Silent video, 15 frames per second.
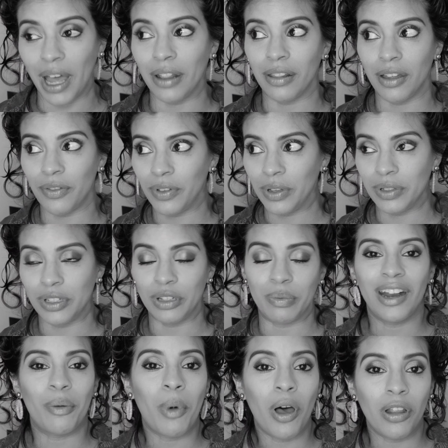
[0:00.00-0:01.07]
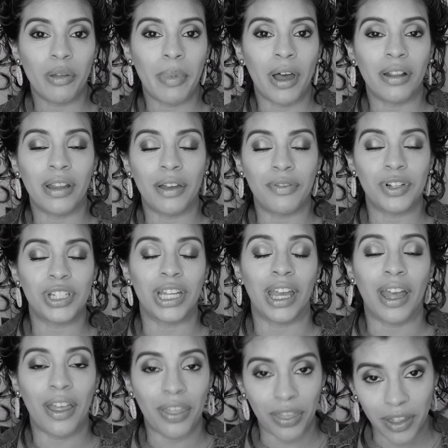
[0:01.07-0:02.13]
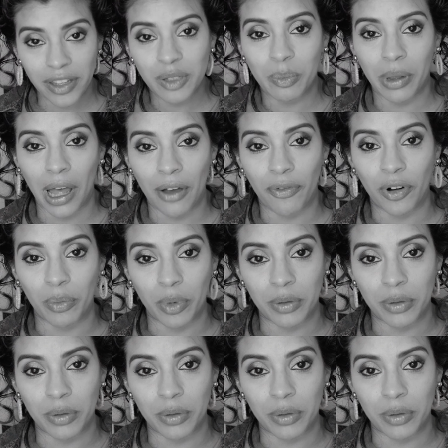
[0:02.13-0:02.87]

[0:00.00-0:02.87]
I love YouTube and I'm all about leveraging this platform.